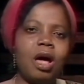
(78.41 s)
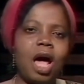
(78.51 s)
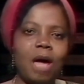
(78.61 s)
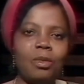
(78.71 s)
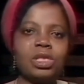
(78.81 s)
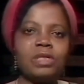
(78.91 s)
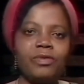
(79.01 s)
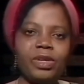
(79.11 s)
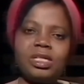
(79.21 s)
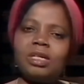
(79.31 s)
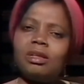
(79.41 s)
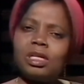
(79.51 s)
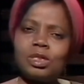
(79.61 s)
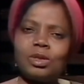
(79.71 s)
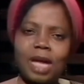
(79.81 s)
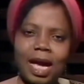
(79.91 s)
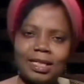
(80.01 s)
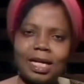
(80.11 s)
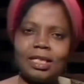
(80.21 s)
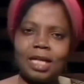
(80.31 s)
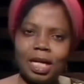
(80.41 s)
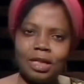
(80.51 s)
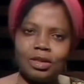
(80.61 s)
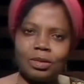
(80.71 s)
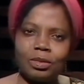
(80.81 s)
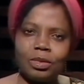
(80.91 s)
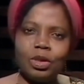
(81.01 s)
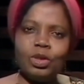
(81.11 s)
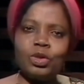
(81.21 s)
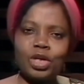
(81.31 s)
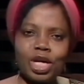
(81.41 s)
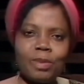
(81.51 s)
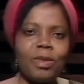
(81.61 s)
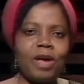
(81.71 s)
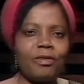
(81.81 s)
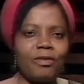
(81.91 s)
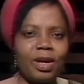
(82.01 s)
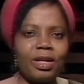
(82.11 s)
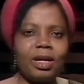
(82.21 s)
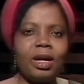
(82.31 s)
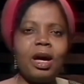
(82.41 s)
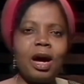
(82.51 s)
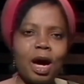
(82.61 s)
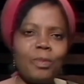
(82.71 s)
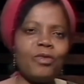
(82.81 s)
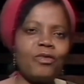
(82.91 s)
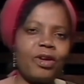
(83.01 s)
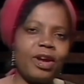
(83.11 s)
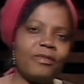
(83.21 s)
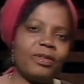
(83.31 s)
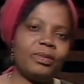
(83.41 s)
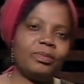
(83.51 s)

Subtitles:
I must visit this United Kingdom to keep my father happy forever.